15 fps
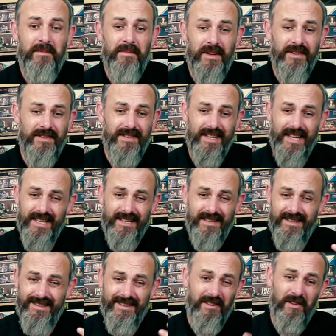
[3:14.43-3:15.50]
because
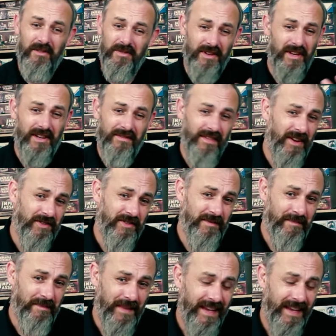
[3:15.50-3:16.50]
it's not a convention.